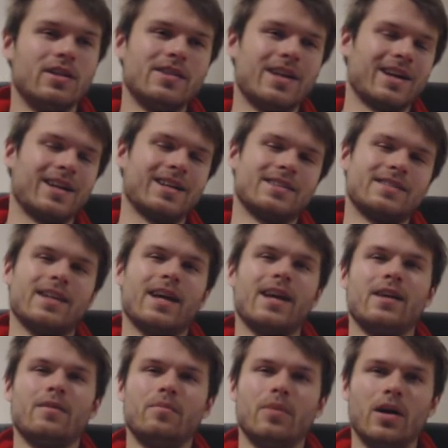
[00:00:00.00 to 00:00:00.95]
He's not going to
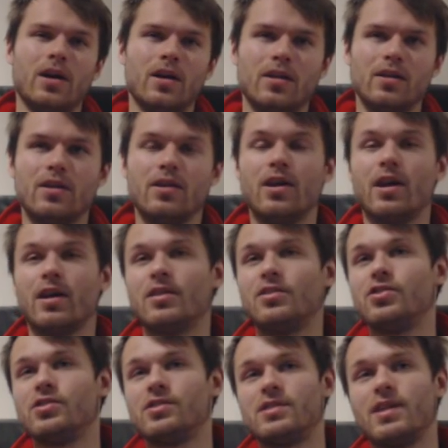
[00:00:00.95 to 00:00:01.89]
say it, but you got to
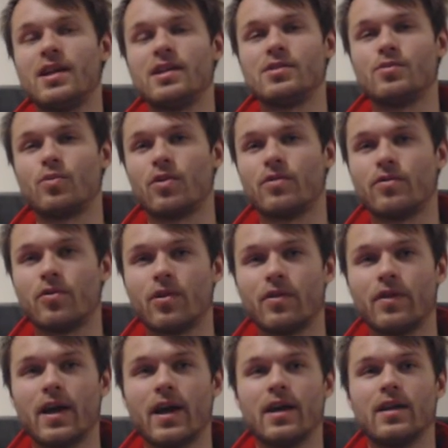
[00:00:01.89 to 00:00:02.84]
just take his word
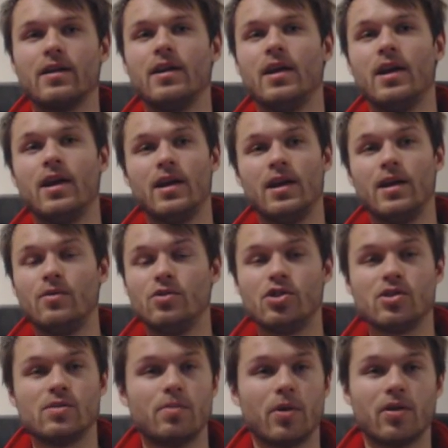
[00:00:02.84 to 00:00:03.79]
for it that he
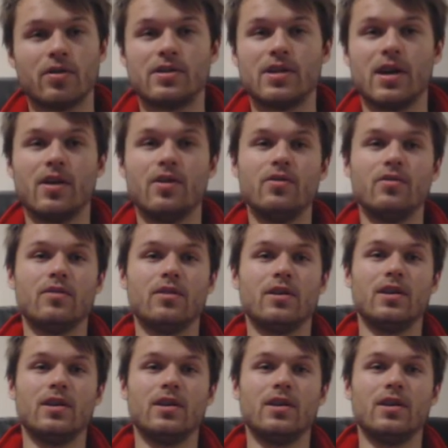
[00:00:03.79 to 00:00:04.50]
was just burnt out.